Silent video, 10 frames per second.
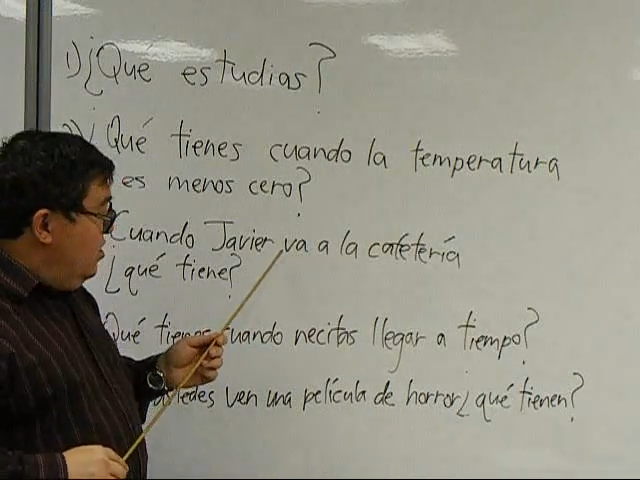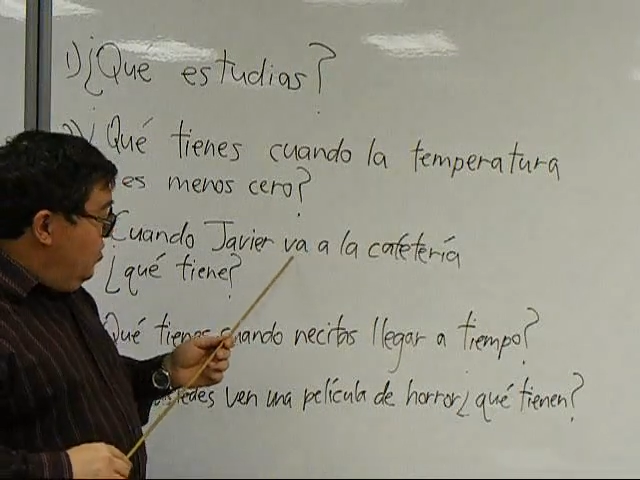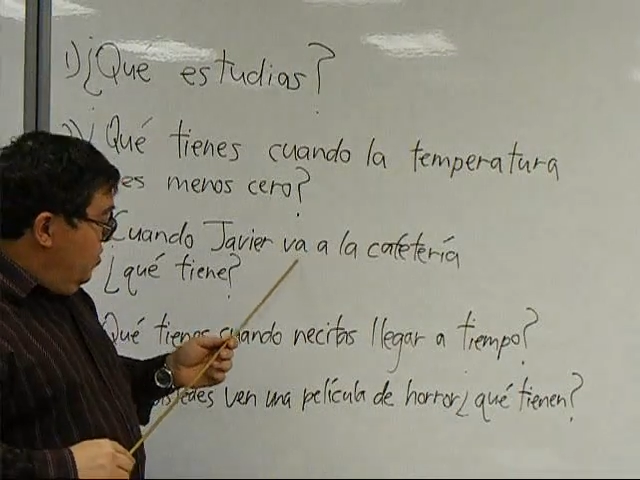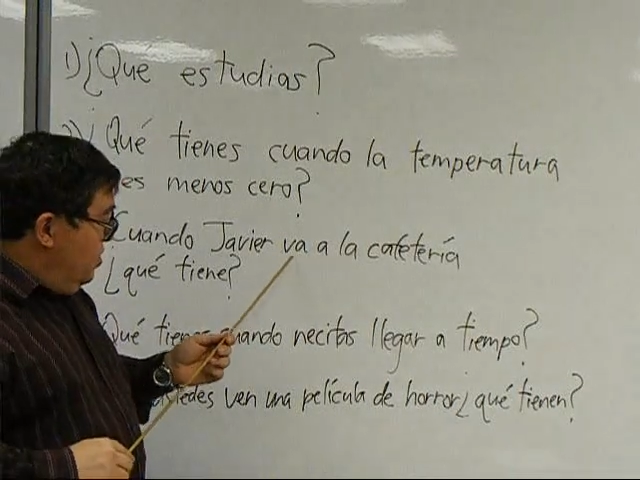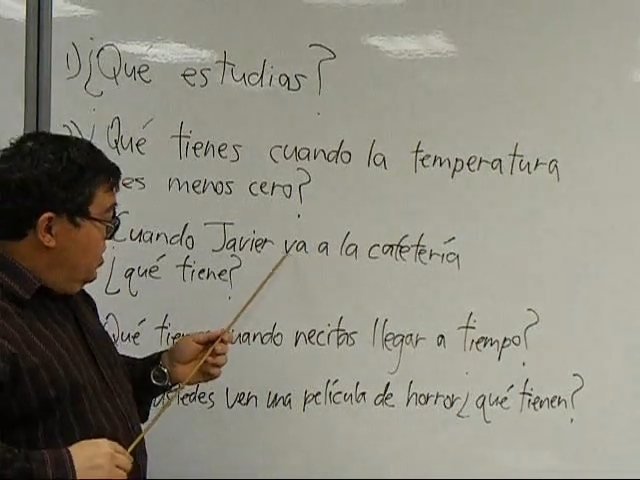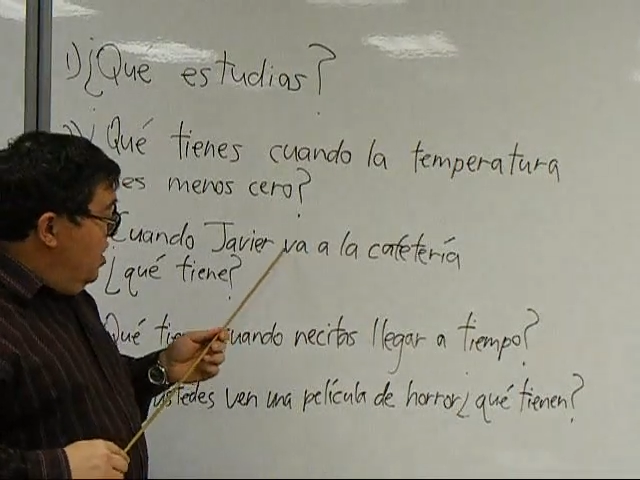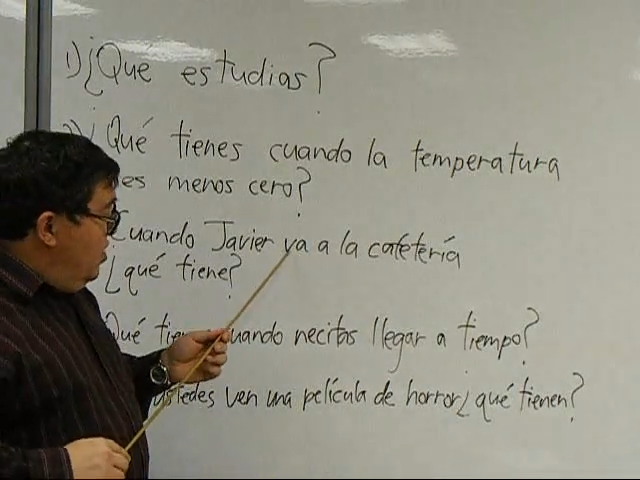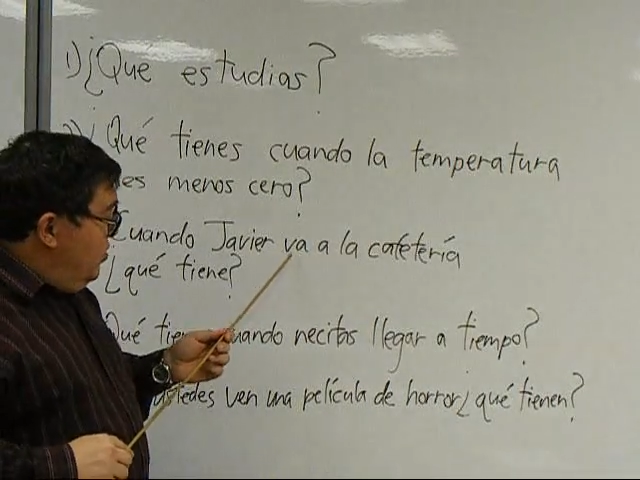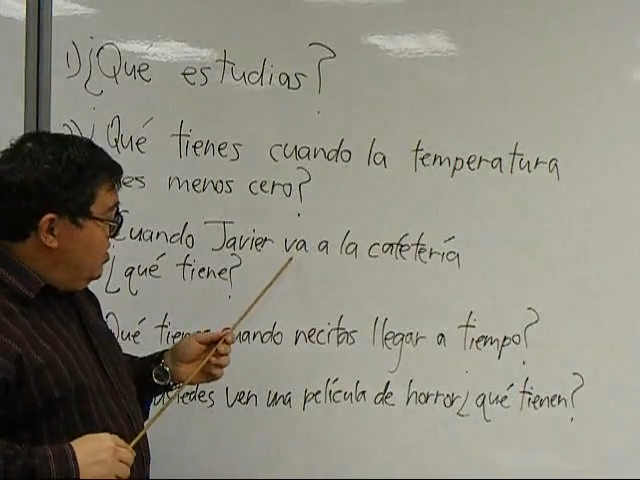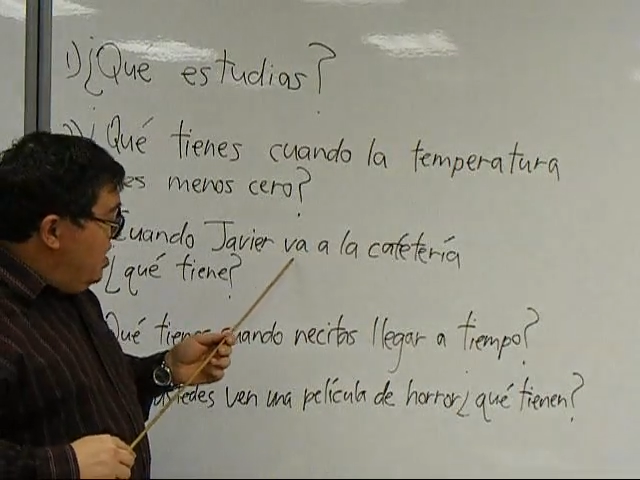
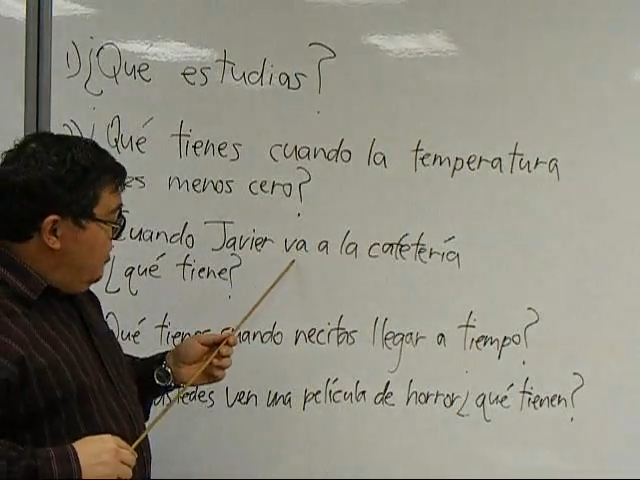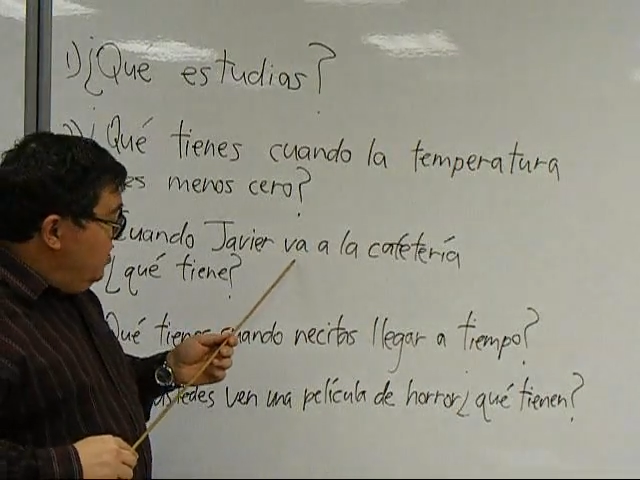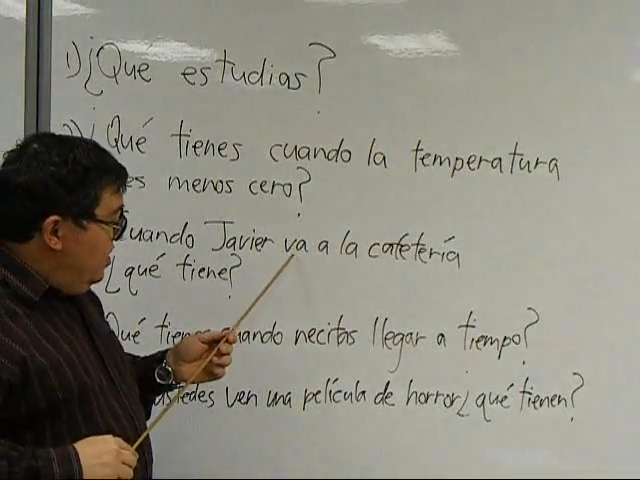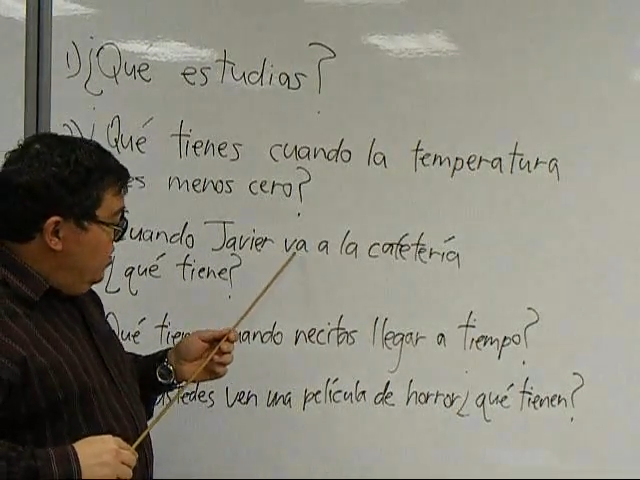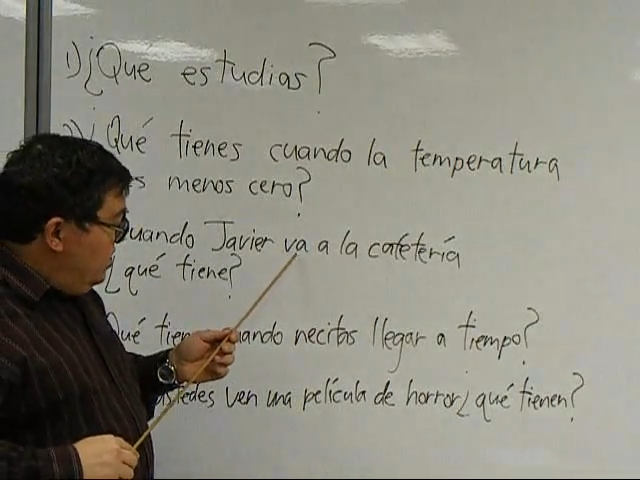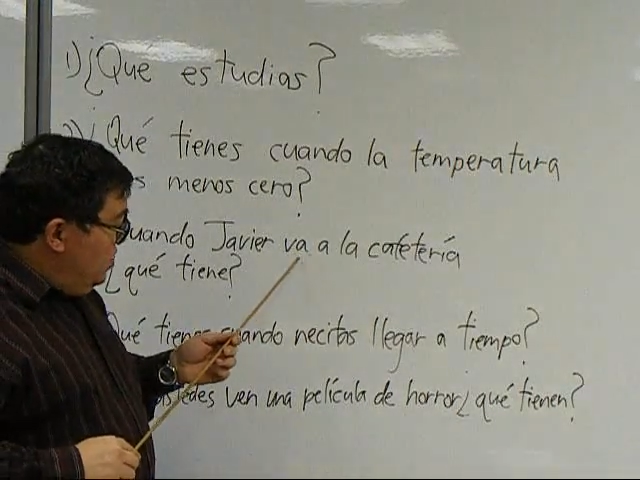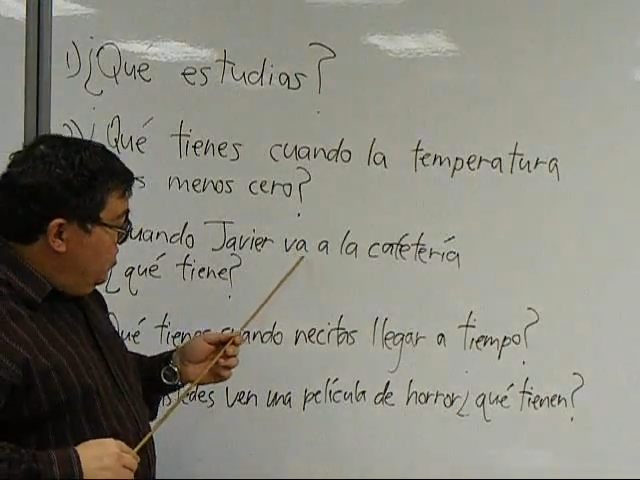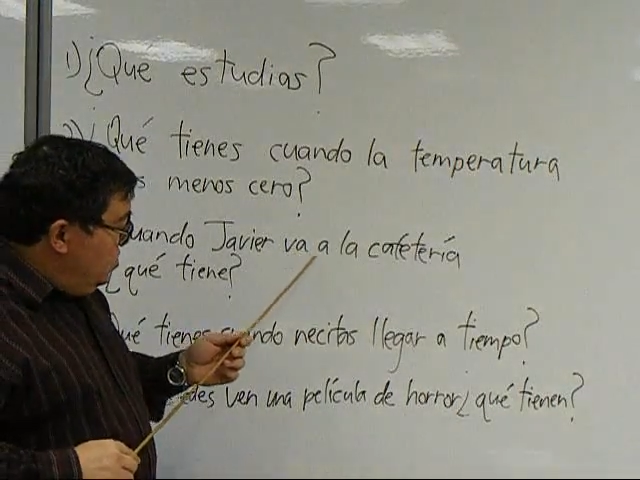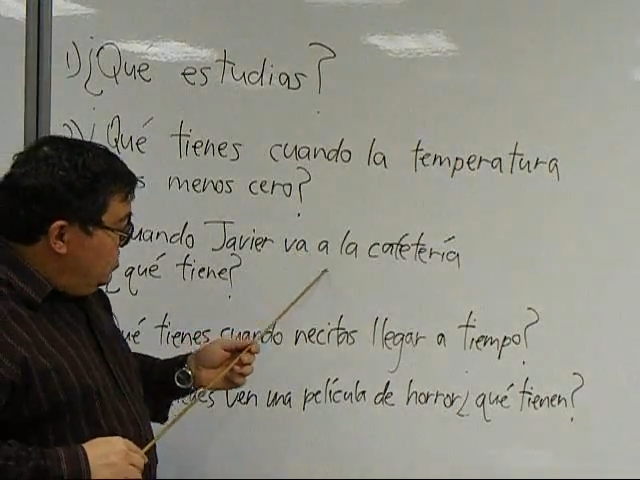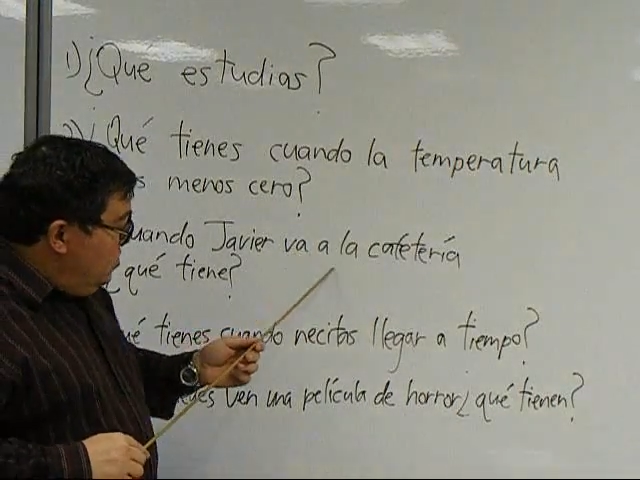When Javier
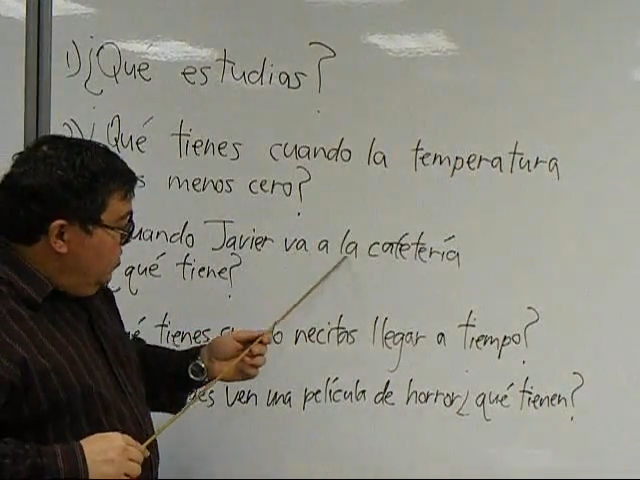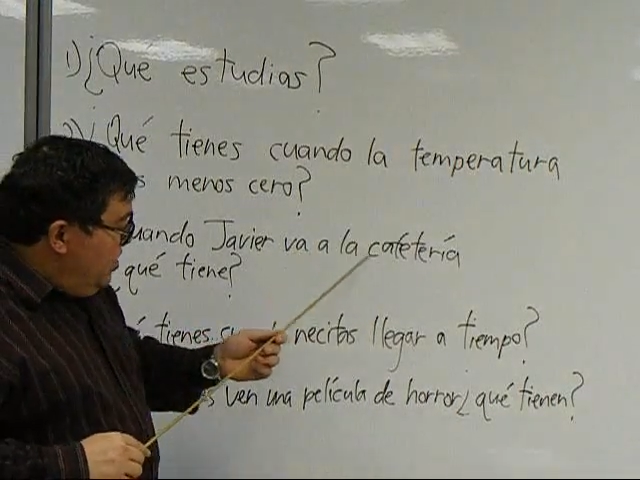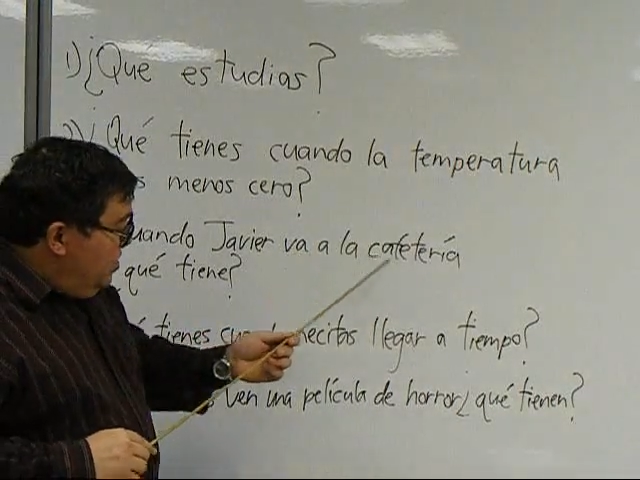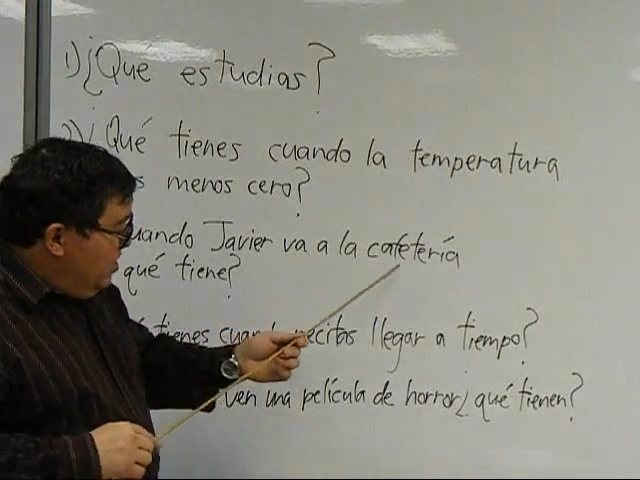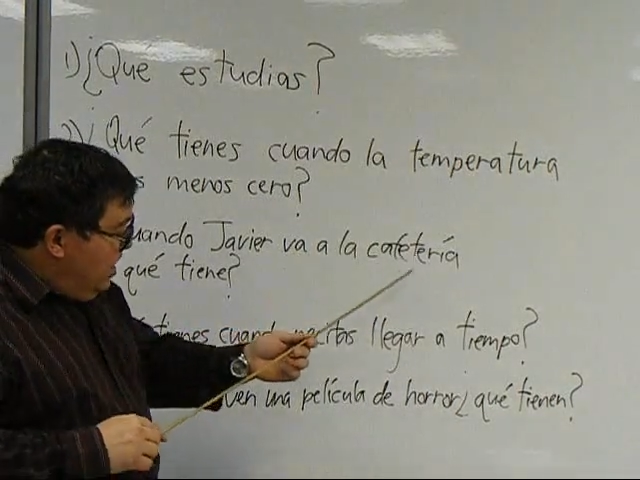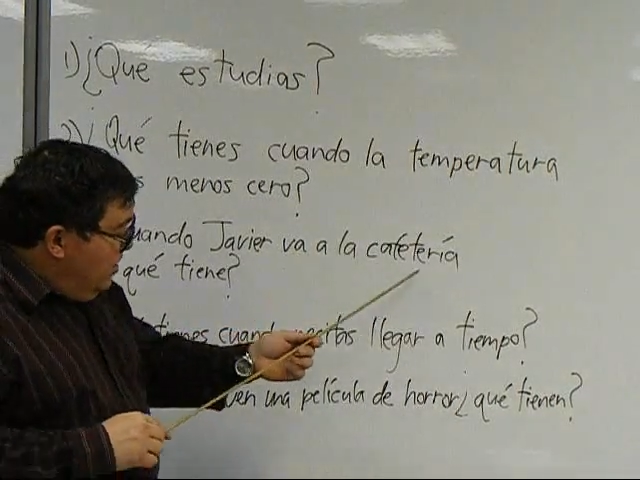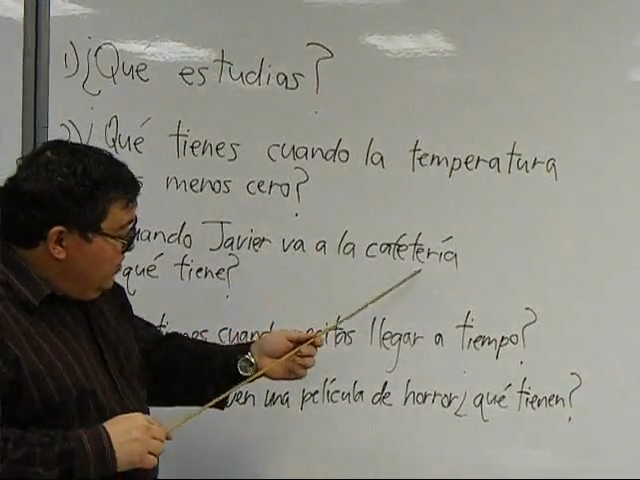goes to the